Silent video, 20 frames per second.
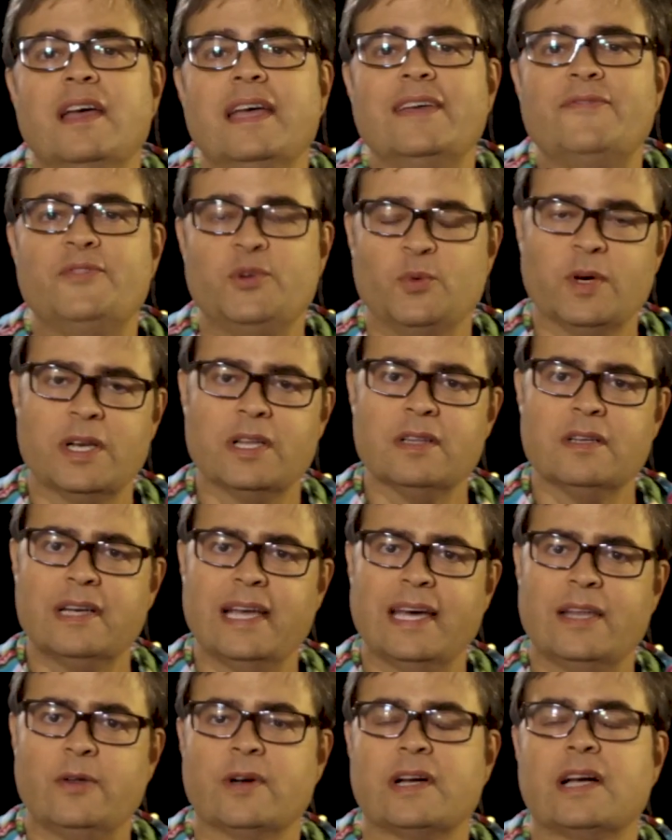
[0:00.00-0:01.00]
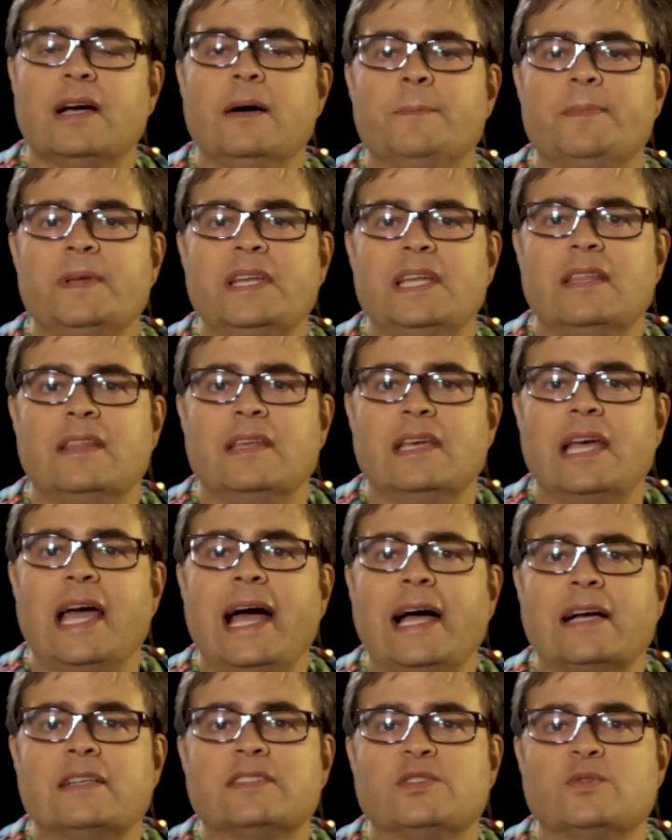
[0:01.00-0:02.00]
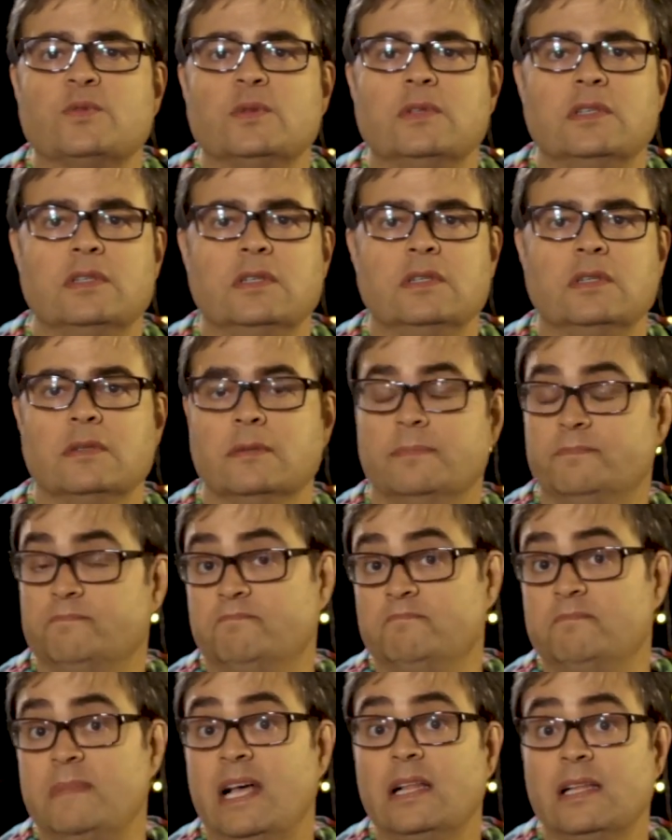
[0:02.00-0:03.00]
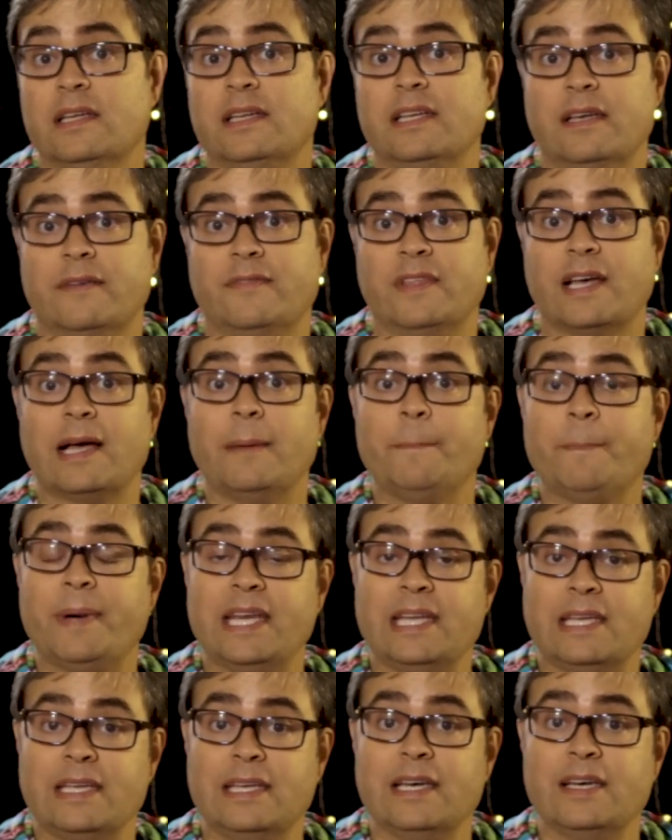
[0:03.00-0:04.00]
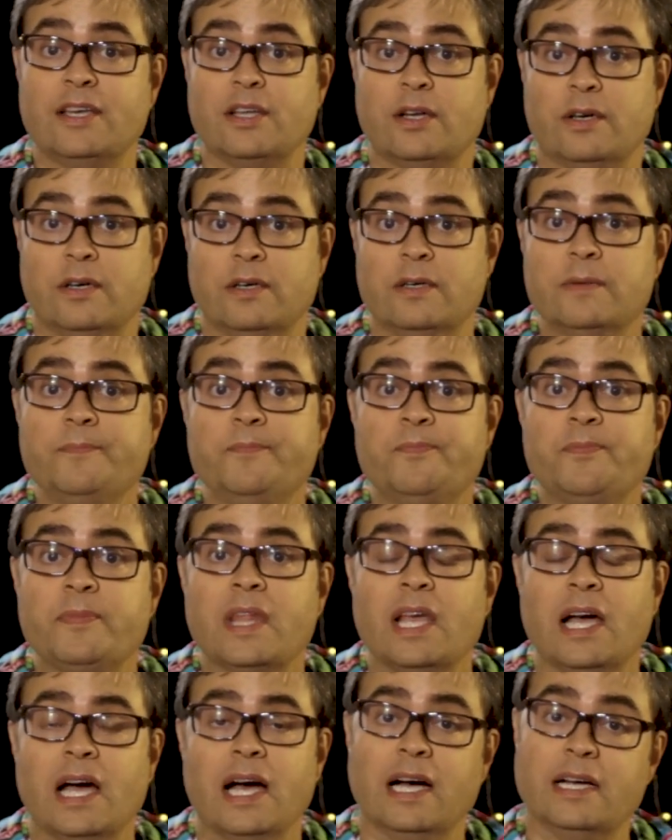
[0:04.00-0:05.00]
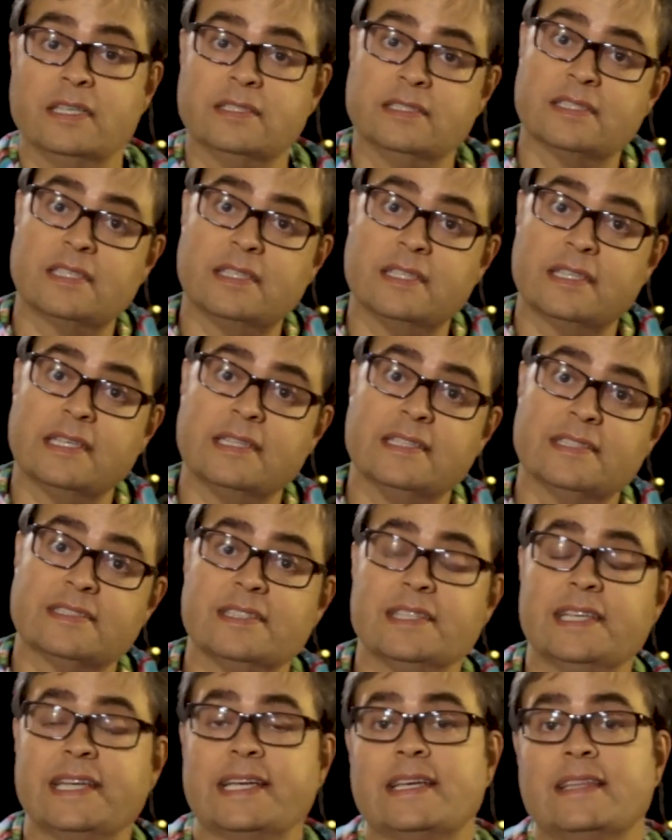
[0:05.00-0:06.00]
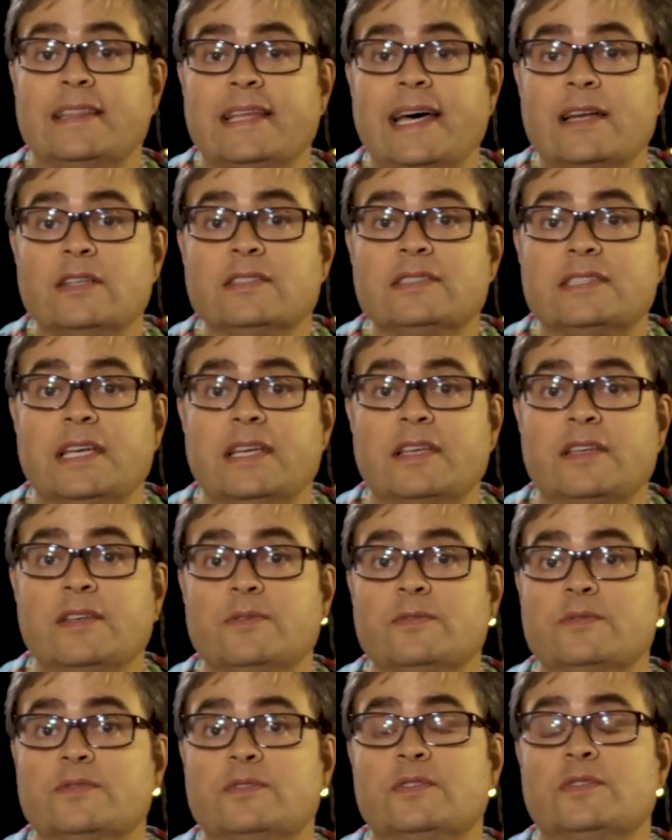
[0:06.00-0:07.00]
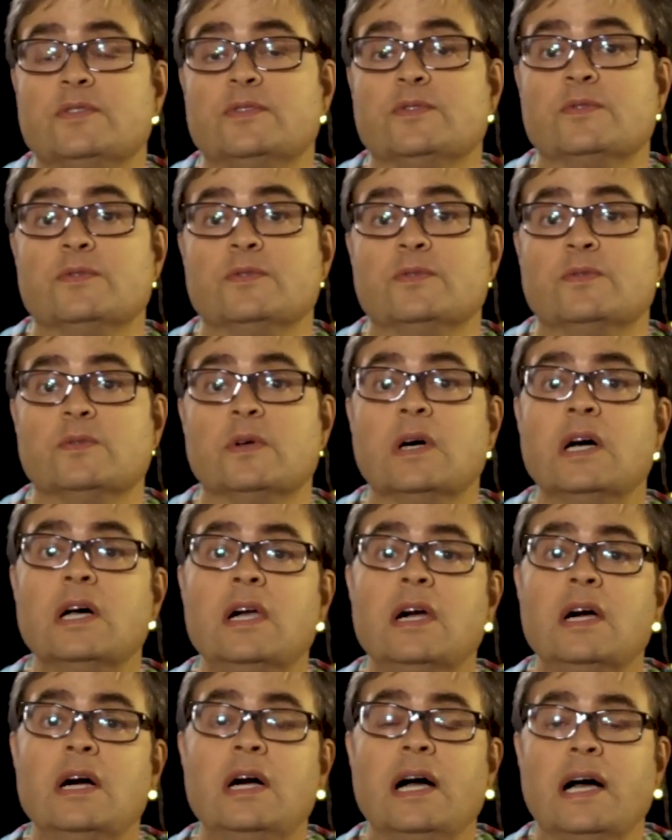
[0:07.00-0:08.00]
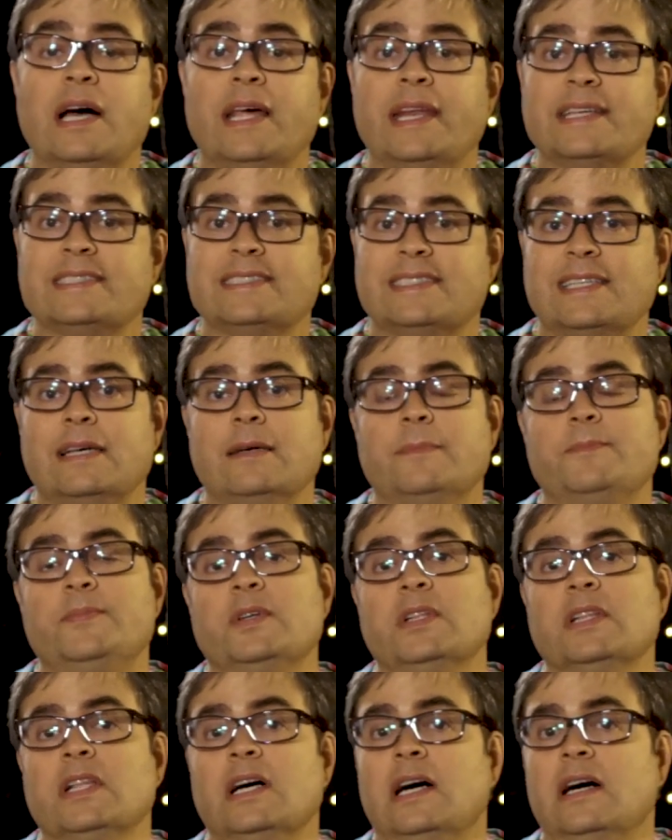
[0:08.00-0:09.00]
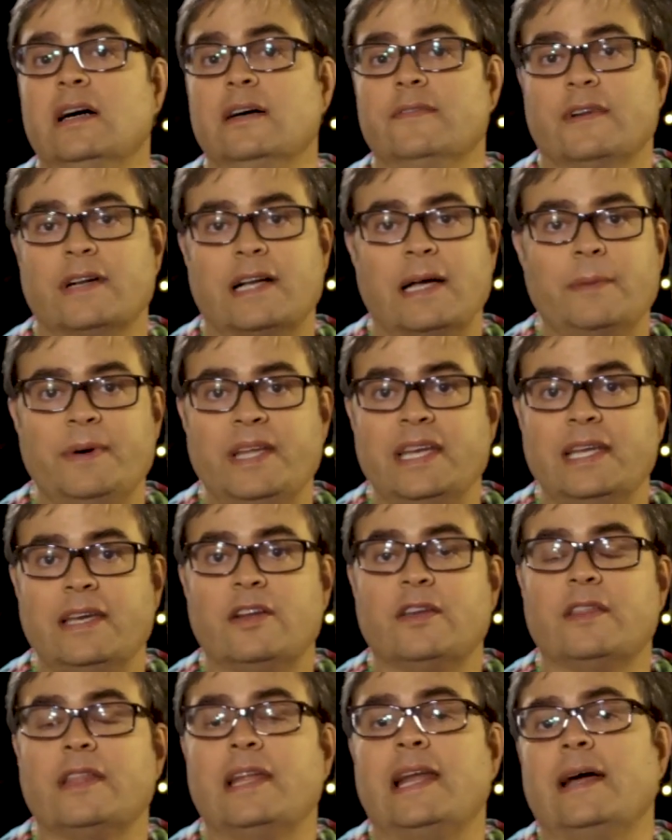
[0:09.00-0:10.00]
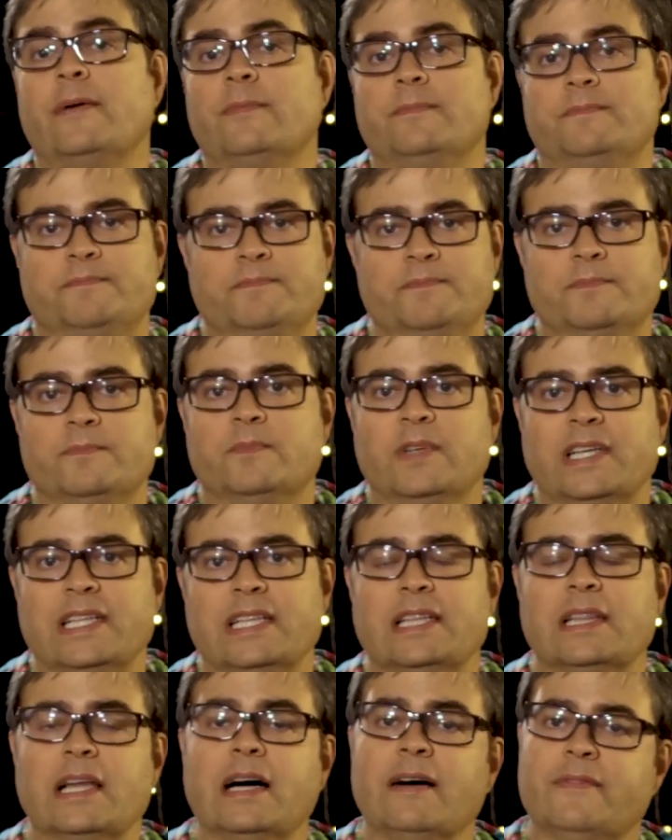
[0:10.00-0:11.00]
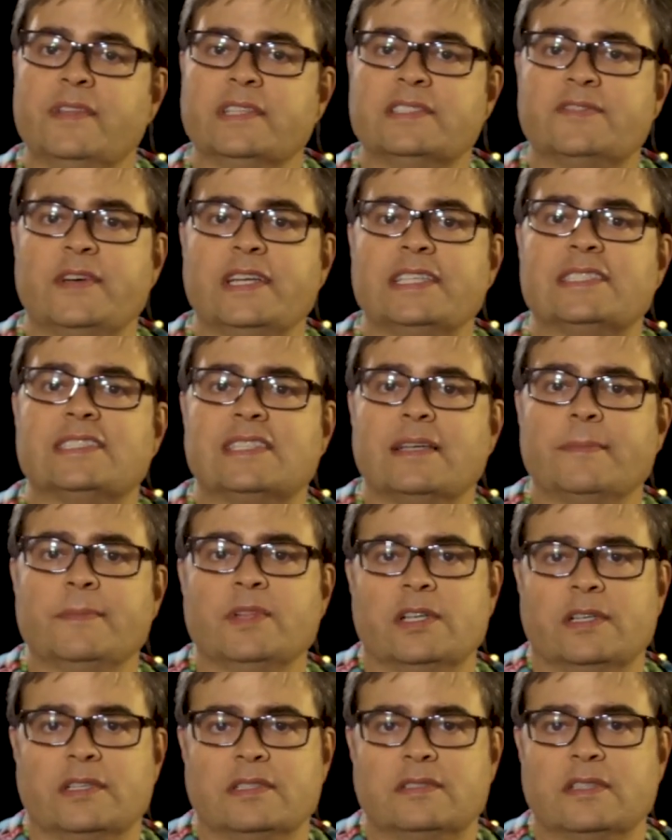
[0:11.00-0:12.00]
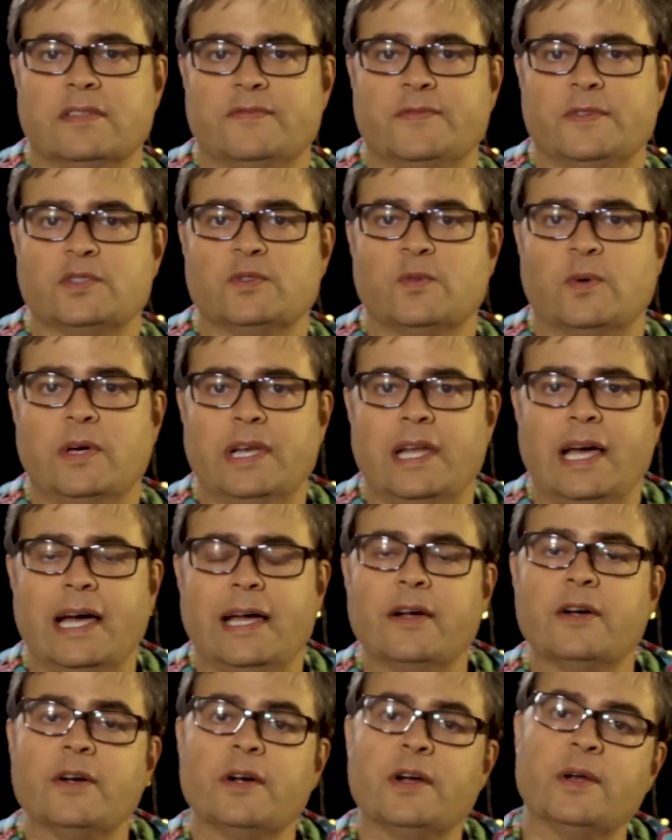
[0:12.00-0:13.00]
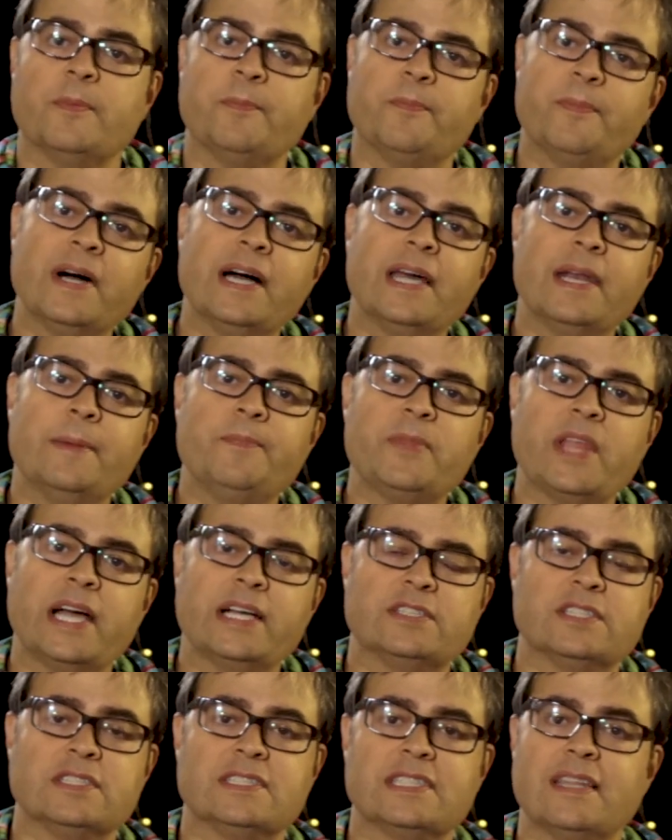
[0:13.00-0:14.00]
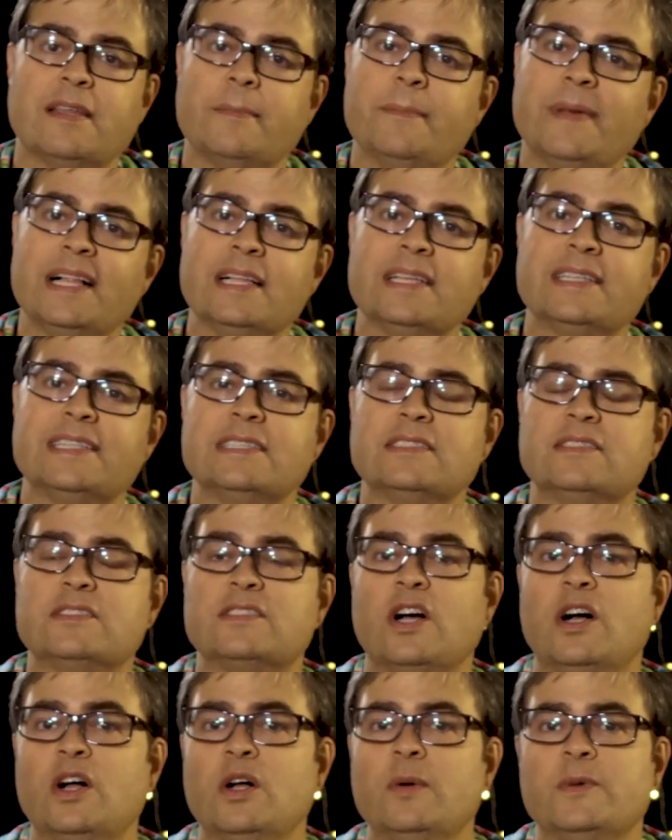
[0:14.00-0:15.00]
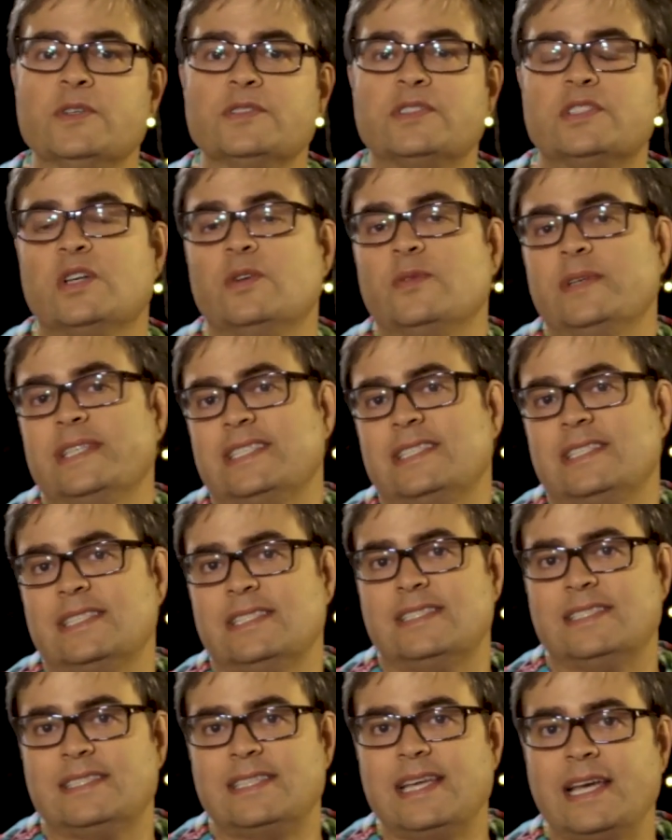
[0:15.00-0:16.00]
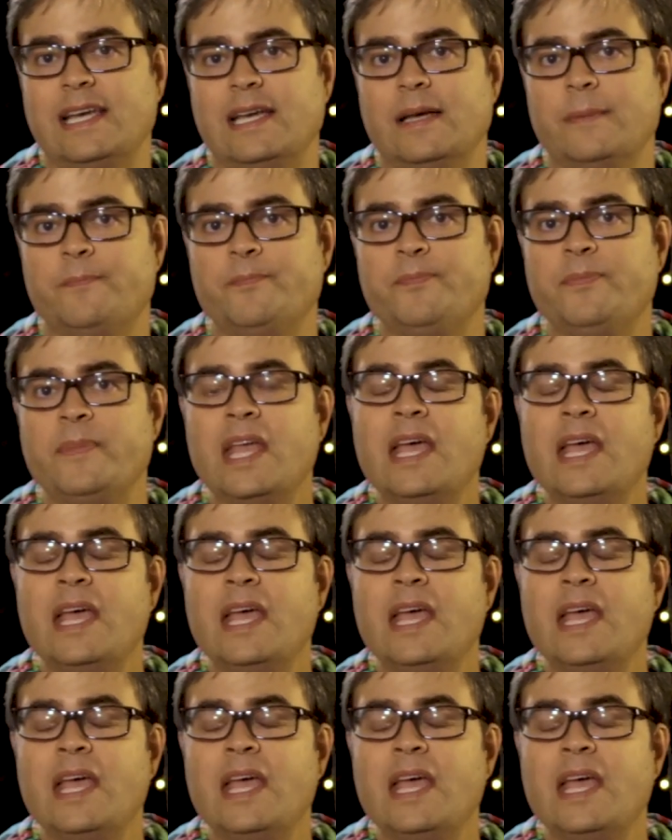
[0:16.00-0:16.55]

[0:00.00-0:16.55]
If you want to learn how to accompany the actual melody of the Campanillero, just click on this link and that'll take you to an example of a Campanillero that I really love that's very similar to the first one I heard. But I should say the melody's almost always the same.